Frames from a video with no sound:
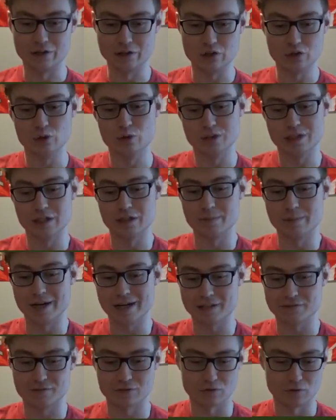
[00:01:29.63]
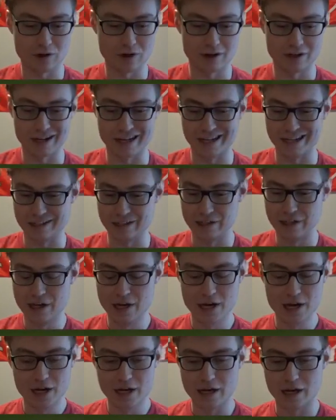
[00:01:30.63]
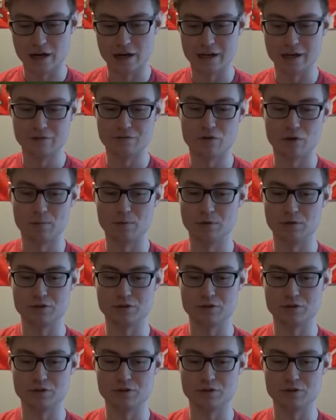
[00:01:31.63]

The 2 center backs, Varane and Inform